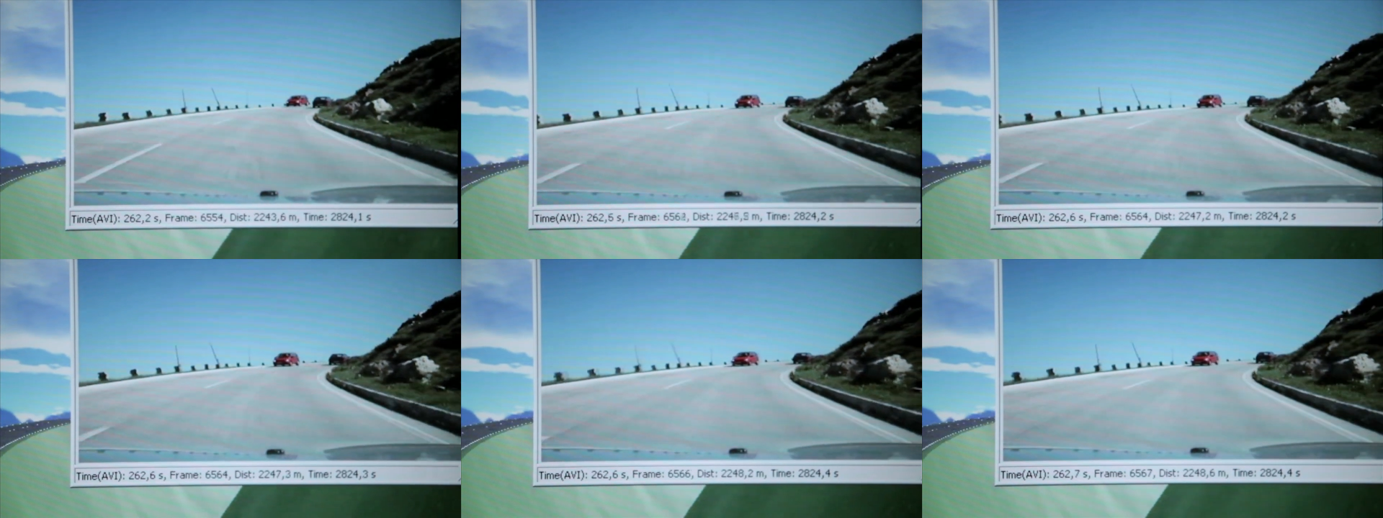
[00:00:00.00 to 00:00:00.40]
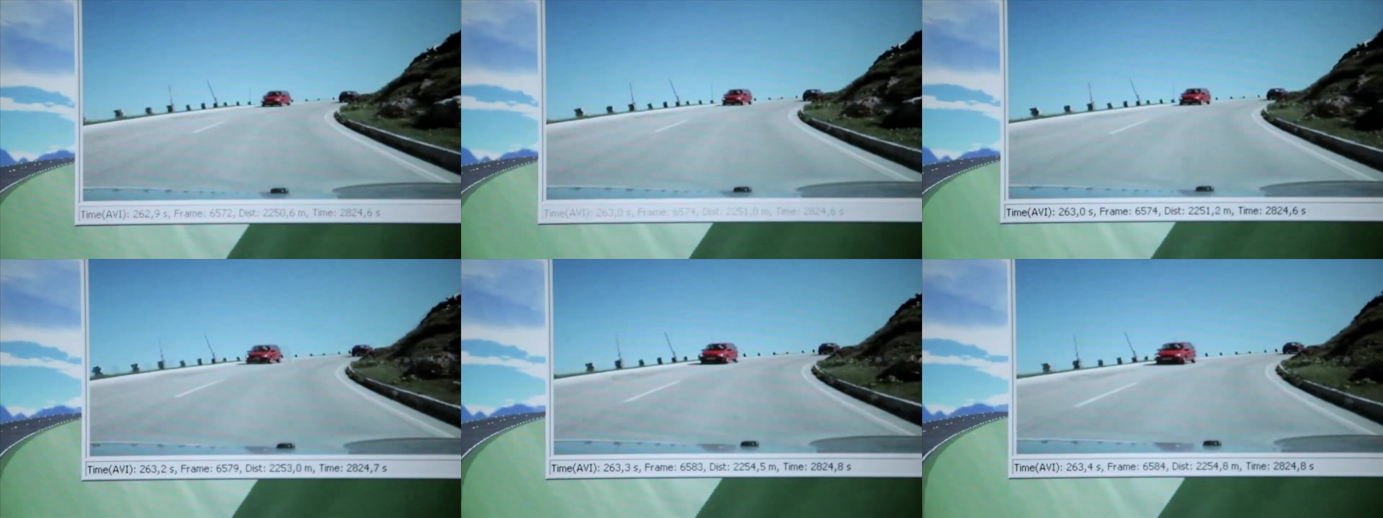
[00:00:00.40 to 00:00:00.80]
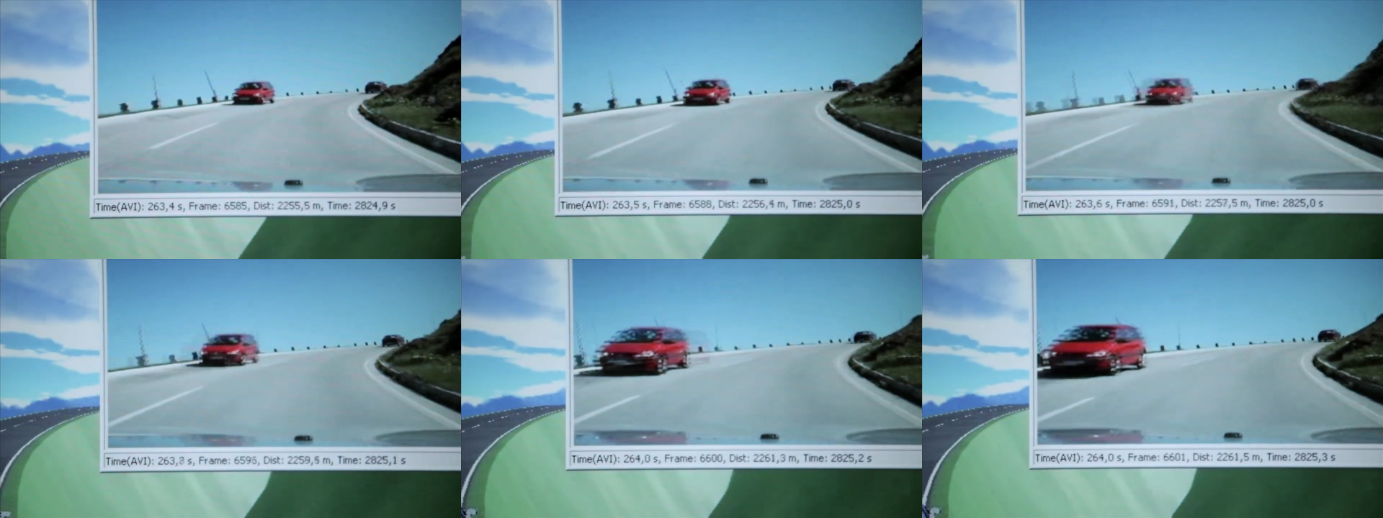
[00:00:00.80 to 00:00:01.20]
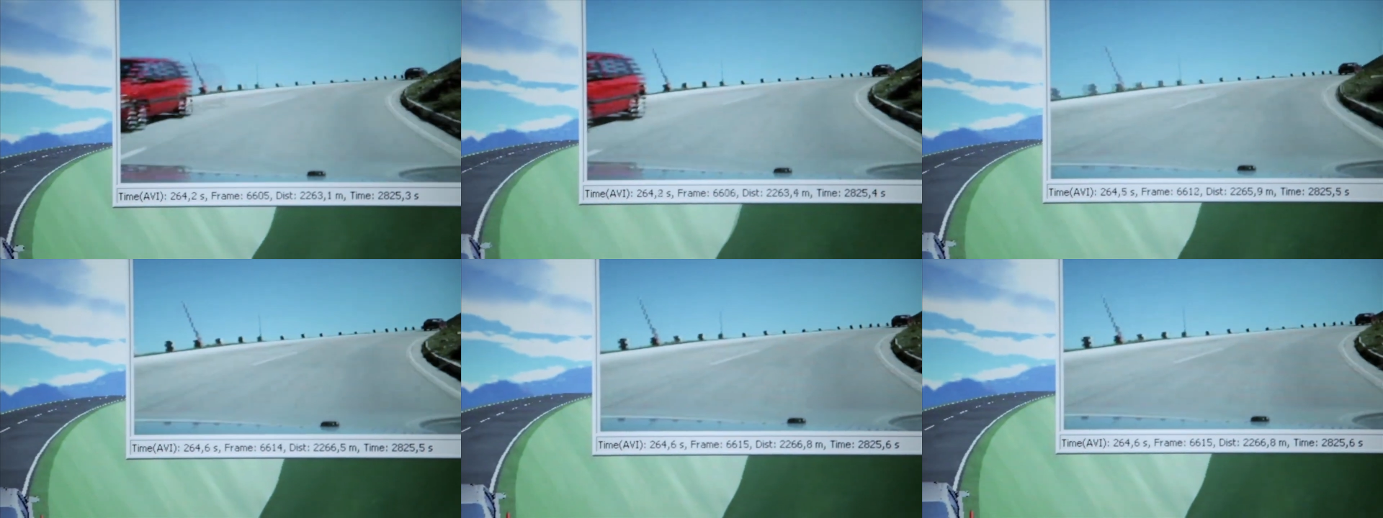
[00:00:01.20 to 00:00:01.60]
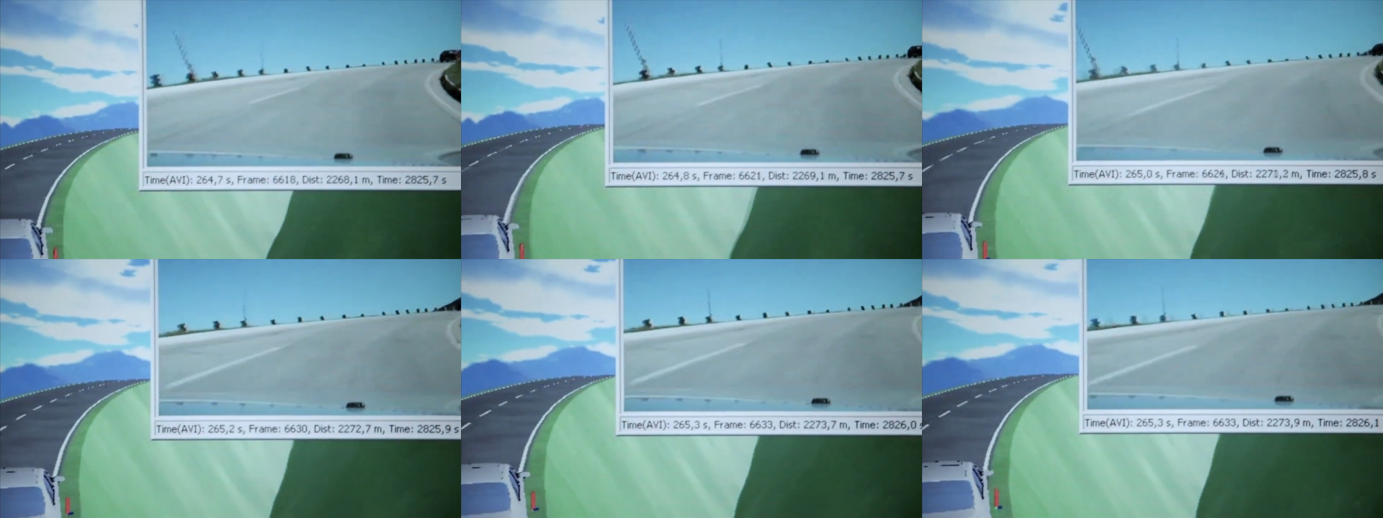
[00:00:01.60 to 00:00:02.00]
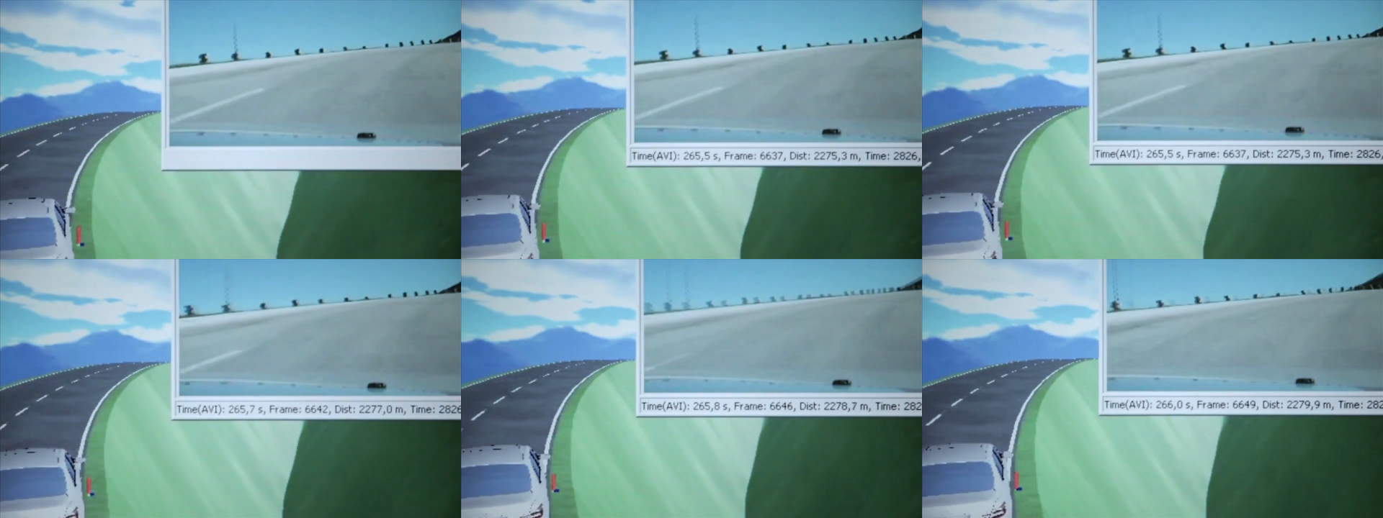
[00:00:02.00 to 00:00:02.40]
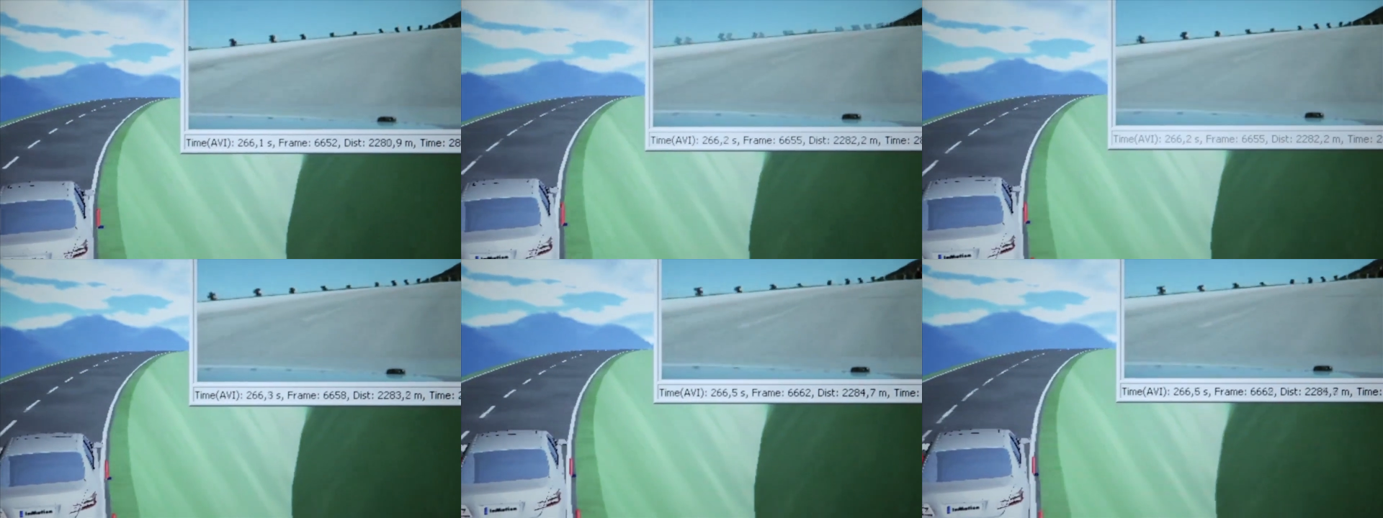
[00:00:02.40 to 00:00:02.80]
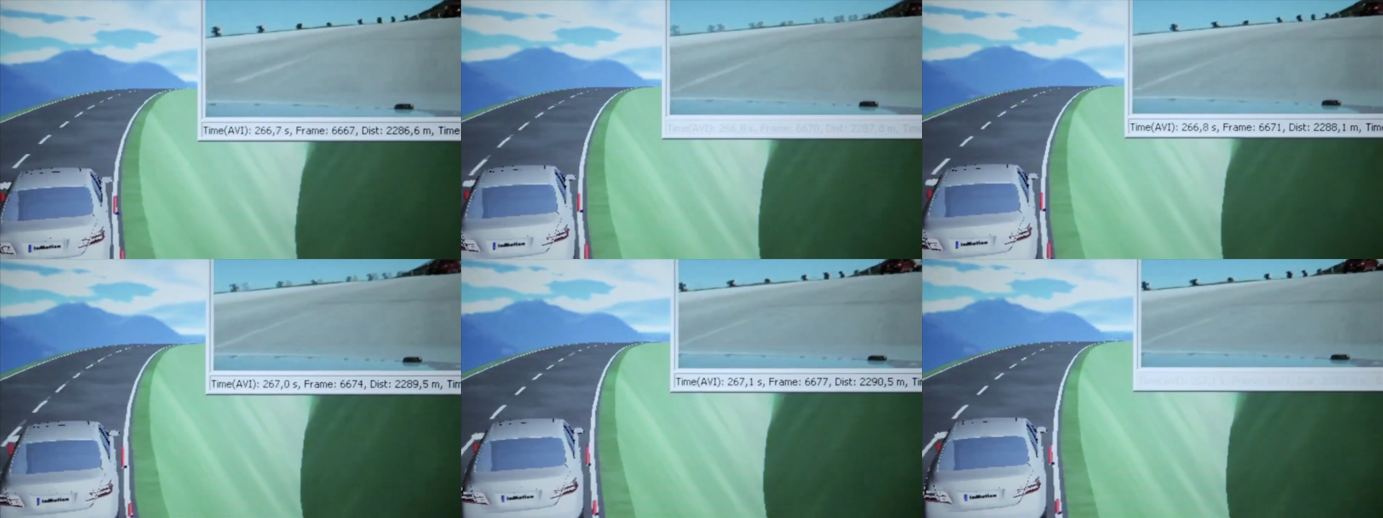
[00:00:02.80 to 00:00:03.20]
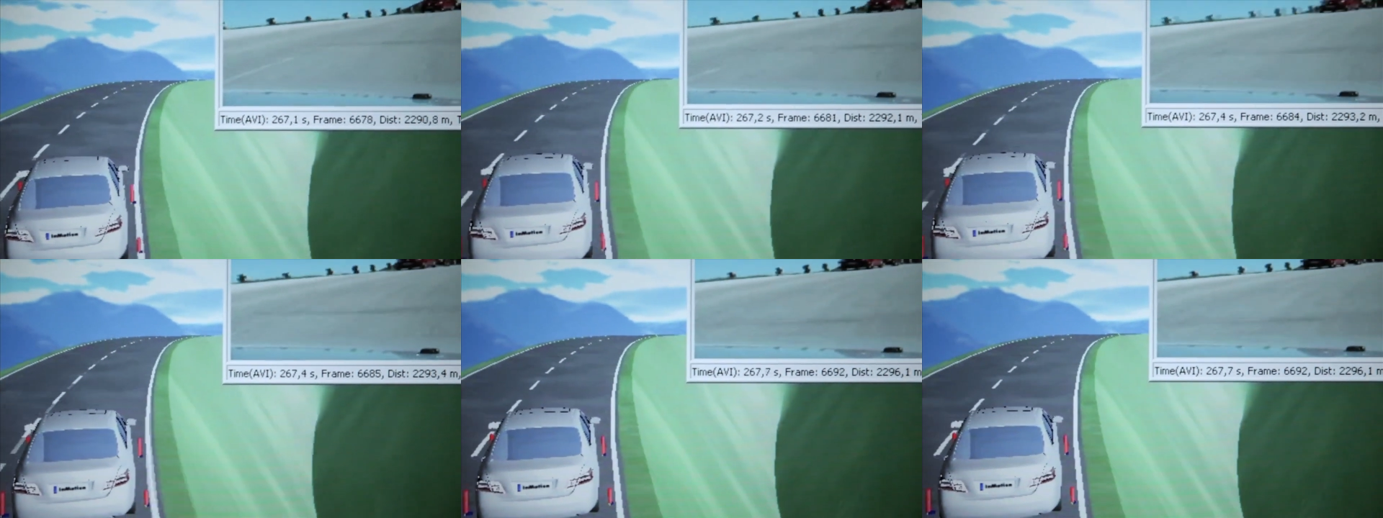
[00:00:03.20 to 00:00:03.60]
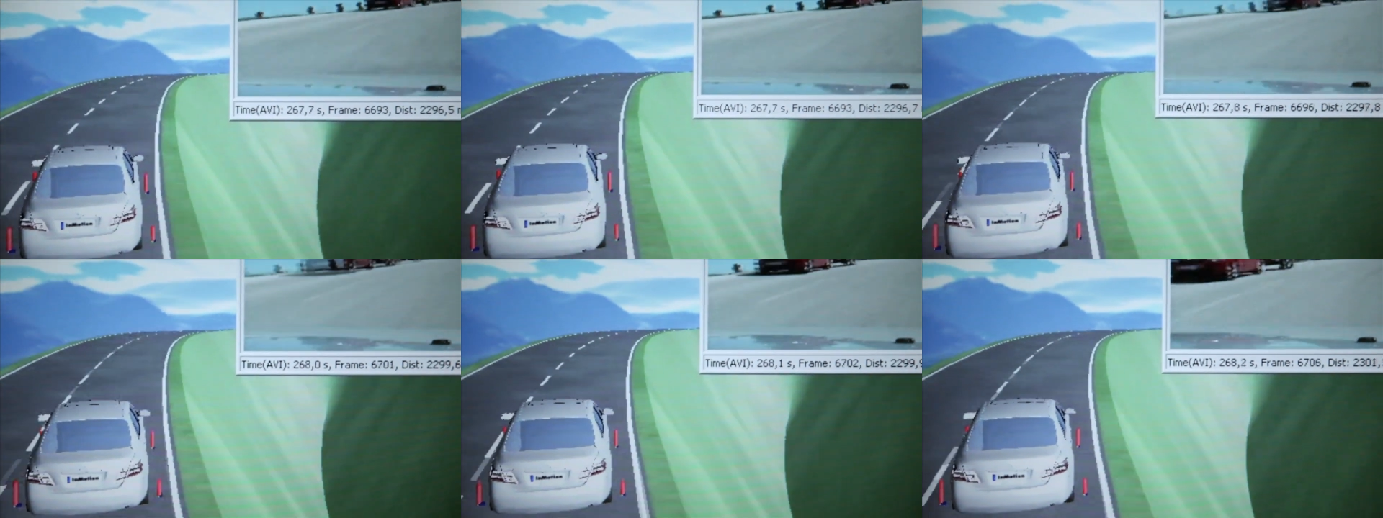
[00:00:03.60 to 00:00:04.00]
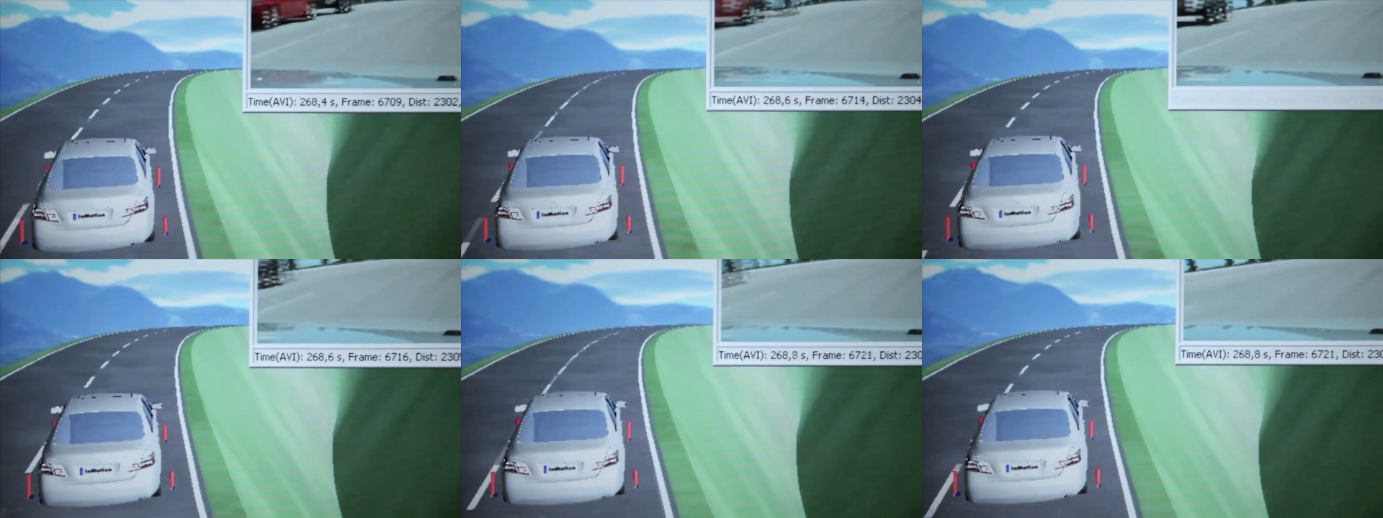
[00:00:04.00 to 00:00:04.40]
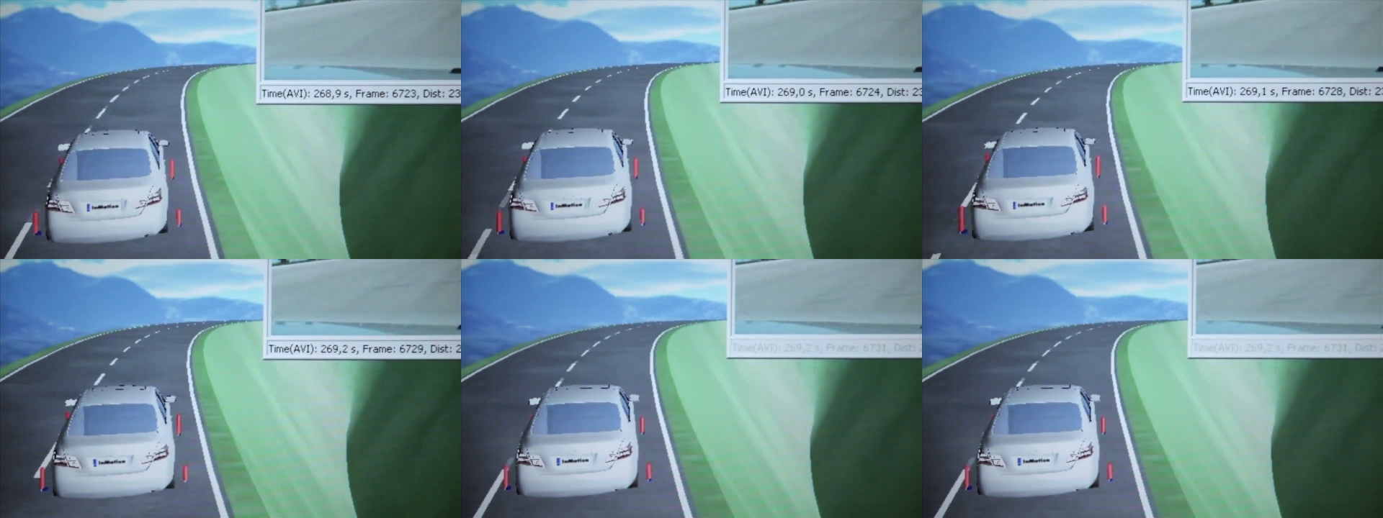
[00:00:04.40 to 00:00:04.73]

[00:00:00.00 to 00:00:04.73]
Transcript: No face is visible, so there are no lips to read.